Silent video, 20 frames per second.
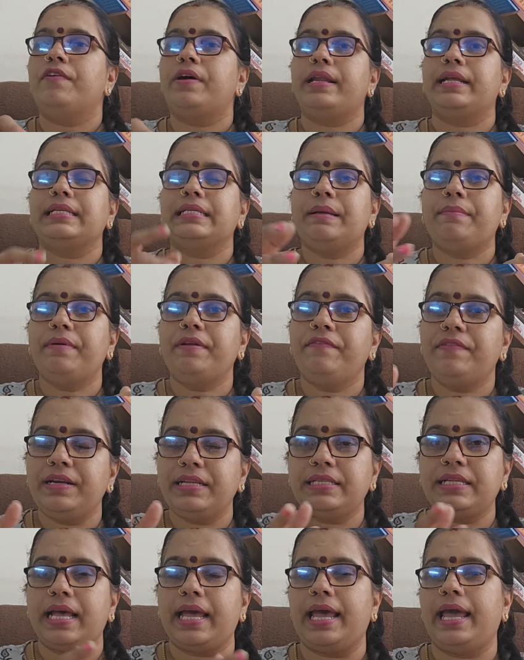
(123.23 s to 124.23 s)
For example, if
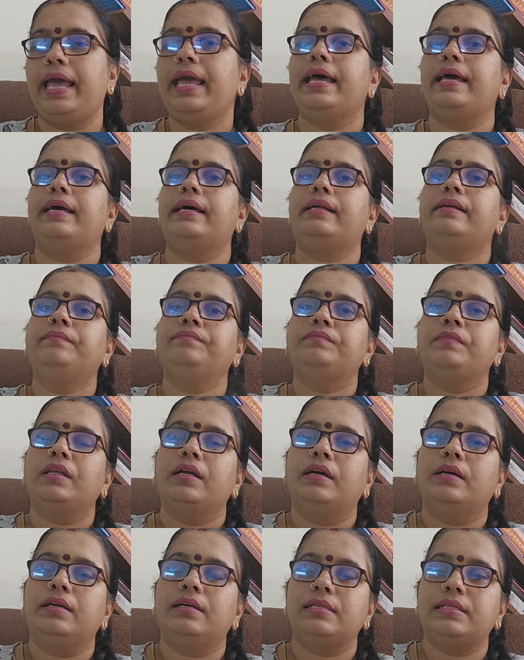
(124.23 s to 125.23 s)
it is hair,
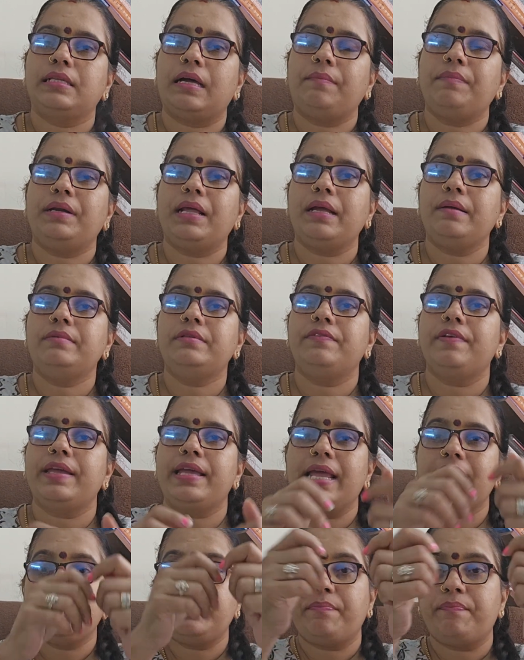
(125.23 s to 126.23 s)
sometimes
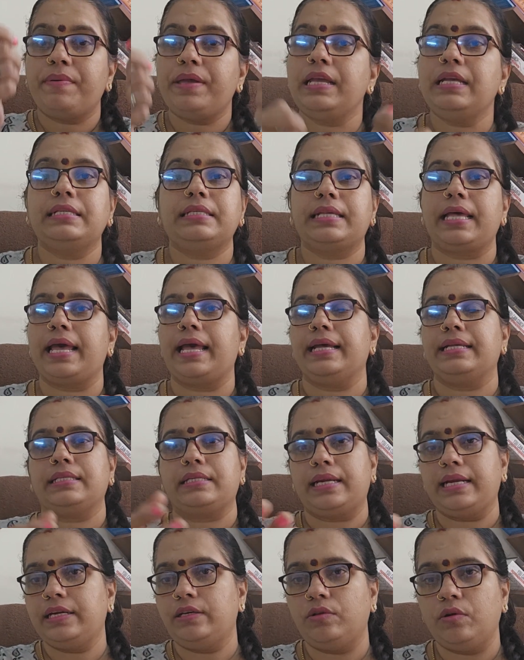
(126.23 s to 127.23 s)
we get piece
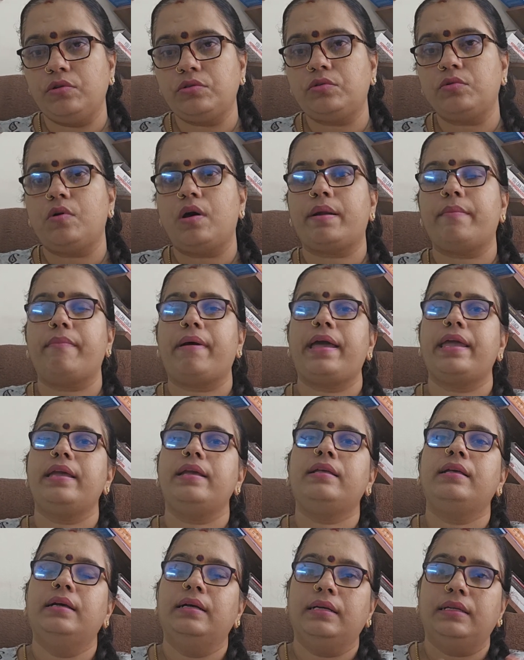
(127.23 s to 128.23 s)
hairs, right? Those who are
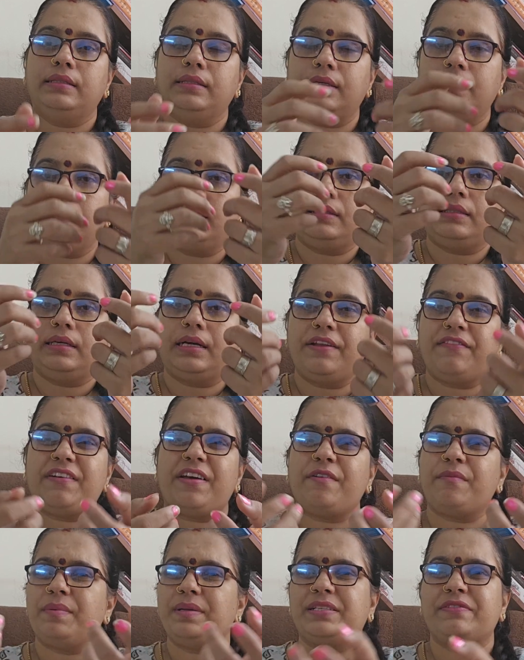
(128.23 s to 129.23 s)
buying the
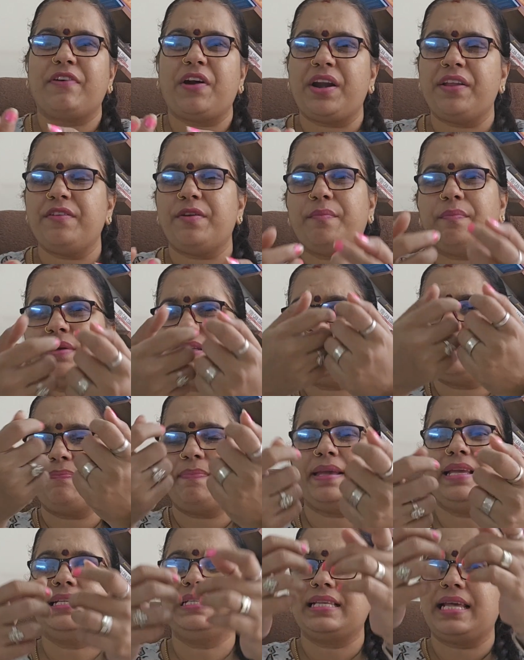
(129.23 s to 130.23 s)
35 rupees, 40 rupees
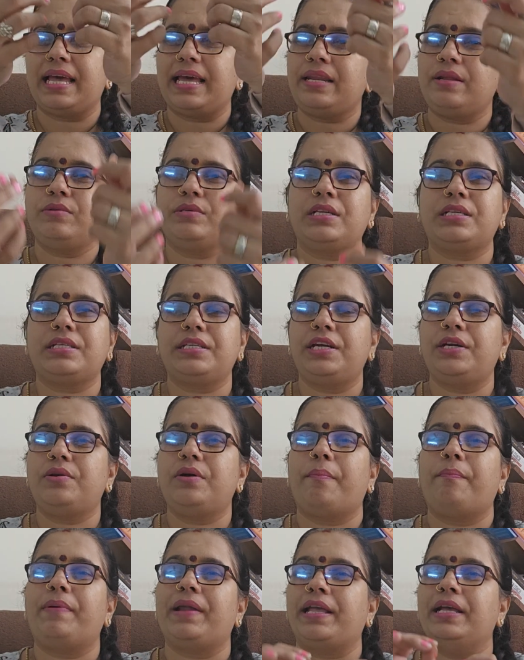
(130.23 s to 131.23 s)
piece hair, you just need
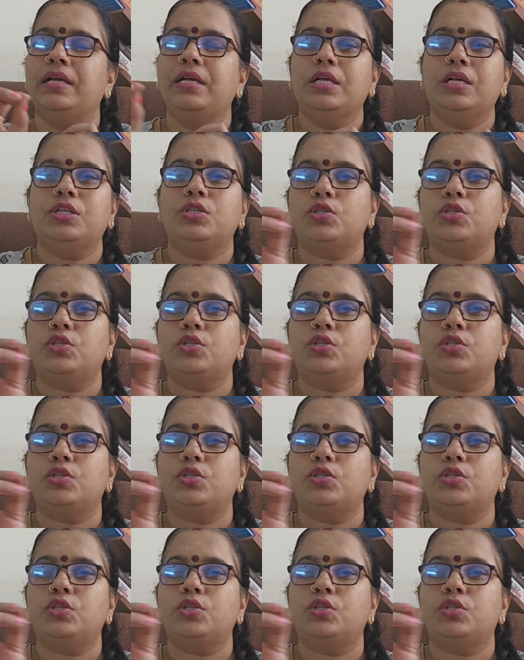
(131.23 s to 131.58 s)
to apply.